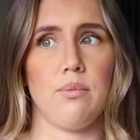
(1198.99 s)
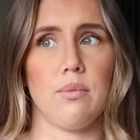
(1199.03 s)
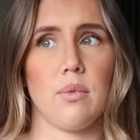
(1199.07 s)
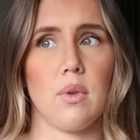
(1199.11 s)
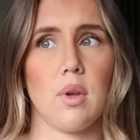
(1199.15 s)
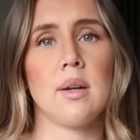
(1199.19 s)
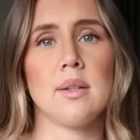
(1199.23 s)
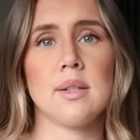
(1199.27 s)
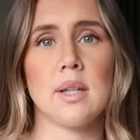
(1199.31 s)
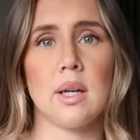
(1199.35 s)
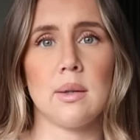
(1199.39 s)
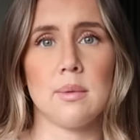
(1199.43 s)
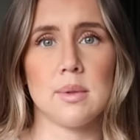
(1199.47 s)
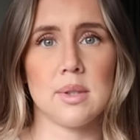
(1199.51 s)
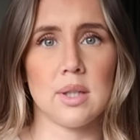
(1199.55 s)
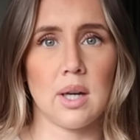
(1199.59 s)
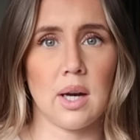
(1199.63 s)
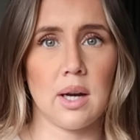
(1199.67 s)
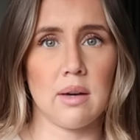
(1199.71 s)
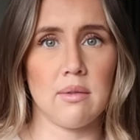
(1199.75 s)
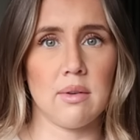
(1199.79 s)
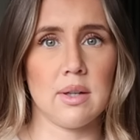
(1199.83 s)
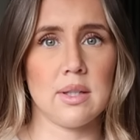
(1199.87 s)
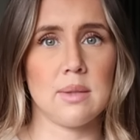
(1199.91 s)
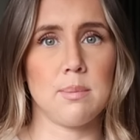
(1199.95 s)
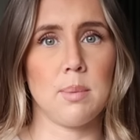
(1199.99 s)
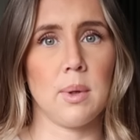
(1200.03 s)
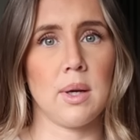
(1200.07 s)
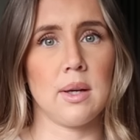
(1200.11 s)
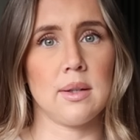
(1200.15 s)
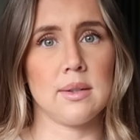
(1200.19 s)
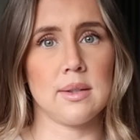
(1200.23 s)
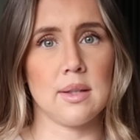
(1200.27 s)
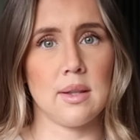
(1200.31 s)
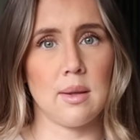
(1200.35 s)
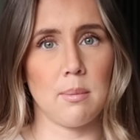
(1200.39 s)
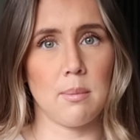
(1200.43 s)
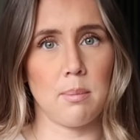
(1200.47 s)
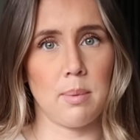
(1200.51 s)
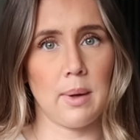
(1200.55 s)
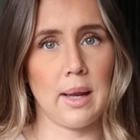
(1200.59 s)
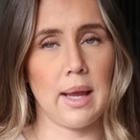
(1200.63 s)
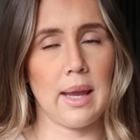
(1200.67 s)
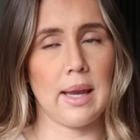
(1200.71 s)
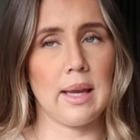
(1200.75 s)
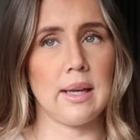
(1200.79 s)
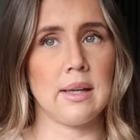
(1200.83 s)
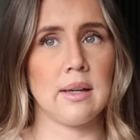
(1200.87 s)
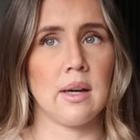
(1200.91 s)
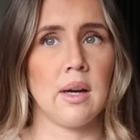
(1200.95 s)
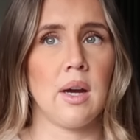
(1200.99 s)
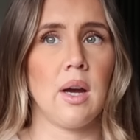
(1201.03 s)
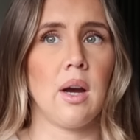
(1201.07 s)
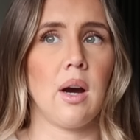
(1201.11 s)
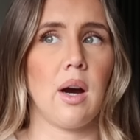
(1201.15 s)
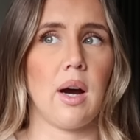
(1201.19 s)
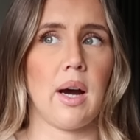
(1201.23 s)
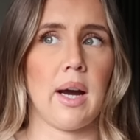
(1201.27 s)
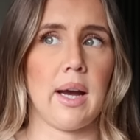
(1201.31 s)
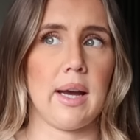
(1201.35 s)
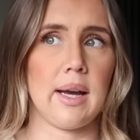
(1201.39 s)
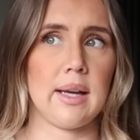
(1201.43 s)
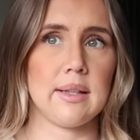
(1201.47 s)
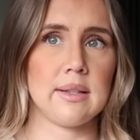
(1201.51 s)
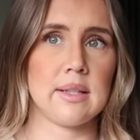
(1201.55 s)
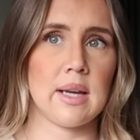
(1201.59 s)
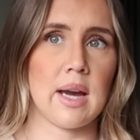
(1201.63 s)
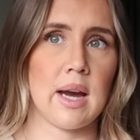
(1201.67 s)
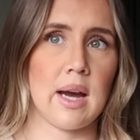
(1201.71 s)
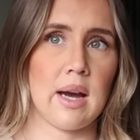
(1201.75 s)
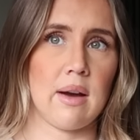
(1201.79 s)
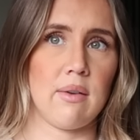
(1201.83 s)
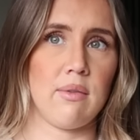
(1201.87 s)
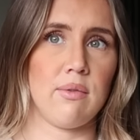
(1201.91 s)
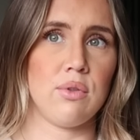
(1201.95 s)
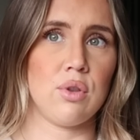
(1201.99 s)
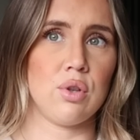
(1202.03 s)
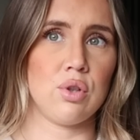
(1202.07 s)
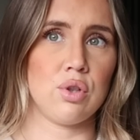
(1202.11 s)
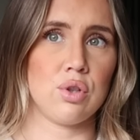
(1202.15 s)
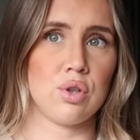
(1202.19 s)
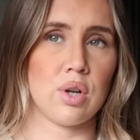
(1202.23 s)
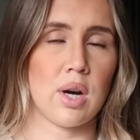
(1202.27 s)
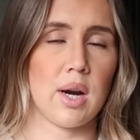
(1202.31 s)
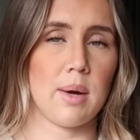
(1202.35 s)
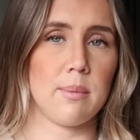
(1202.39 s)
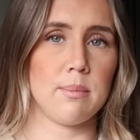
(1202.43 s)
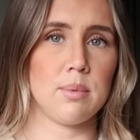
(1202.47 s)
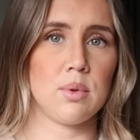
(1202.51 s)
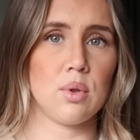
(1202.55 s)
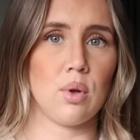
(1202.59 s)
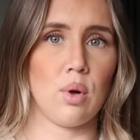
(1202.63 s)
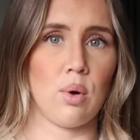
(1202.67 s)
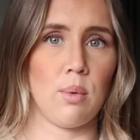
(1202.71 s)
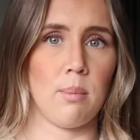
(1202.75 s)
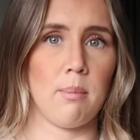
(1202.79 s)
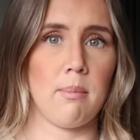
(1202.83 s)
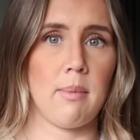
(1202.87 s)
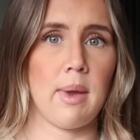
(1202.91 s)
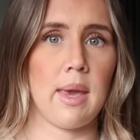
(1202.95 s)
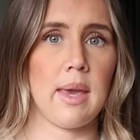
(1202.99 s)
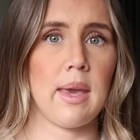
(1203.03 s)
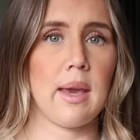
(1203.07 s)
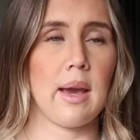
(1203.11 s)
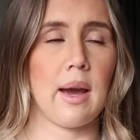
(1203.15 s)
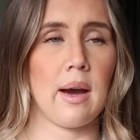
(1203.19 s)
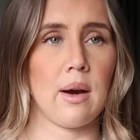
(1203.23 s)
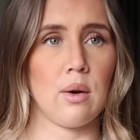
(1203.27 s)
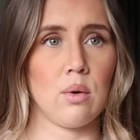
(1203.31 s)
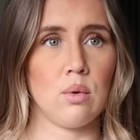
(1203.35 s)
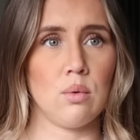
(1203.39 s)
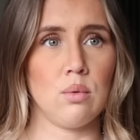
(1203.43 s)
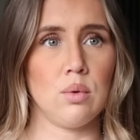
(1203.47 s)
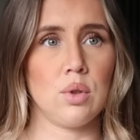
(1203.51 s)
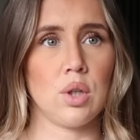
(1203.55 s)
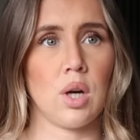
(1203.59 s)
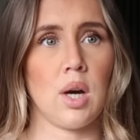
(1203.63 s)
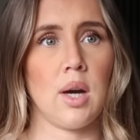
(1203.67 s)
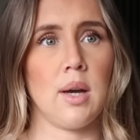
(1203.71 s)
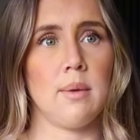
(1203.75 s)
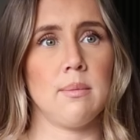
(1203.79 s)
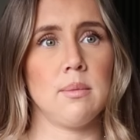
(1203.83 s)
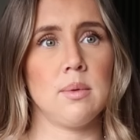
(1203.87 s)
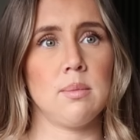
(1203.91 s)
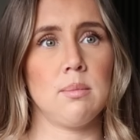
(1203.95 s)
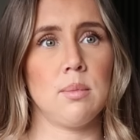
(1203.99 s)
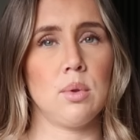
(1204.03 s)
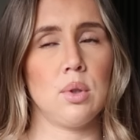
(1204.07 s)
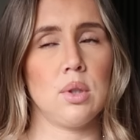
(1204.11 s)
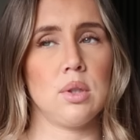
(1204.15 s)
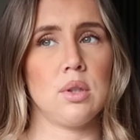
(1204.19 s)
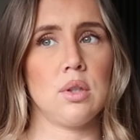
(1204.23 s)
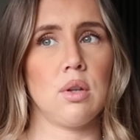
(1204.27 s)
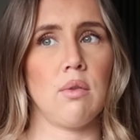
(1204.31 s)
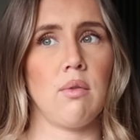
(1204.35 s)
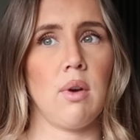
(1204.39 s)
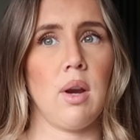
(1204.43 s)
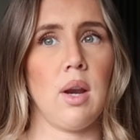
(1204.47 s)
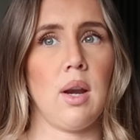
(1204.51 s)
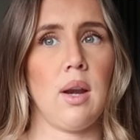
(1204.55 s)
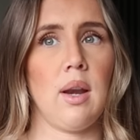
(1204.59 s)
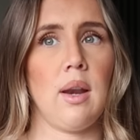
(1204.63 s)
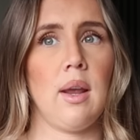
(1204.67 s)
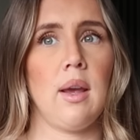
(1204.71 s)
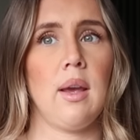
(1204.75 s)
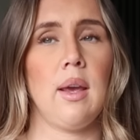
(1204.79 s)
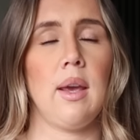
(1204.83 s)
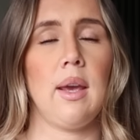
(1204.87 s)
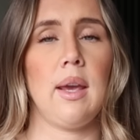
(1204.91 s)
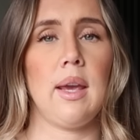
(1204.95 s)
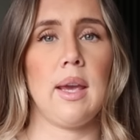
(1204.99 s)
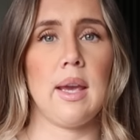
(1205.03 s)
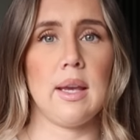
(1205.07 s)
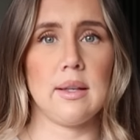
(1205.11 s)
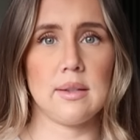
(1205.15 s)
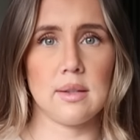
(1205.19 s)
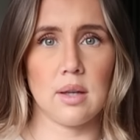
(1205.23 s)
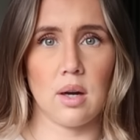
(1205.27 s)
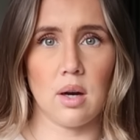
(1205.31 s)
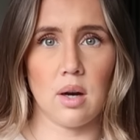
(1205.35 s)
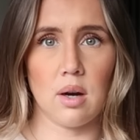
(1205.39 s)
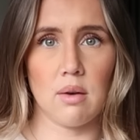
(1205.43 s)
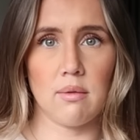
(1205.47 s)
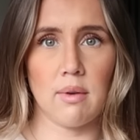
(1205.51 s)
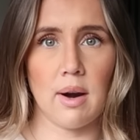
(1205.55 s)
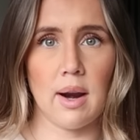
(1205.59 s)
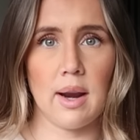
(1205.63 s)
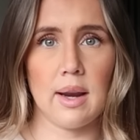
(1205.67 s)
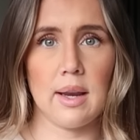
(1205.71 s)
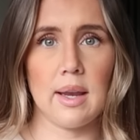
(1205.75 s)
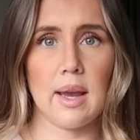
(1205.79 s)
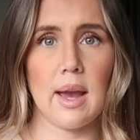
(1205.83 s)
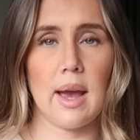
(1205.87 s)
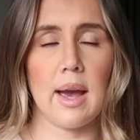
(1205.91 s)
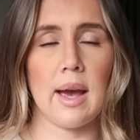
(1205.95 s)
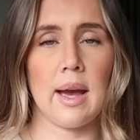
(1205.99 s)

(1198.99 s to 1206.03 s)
Because I was high risk because of the bleed, I had to have the straps on me at all times, monitoring his heart rate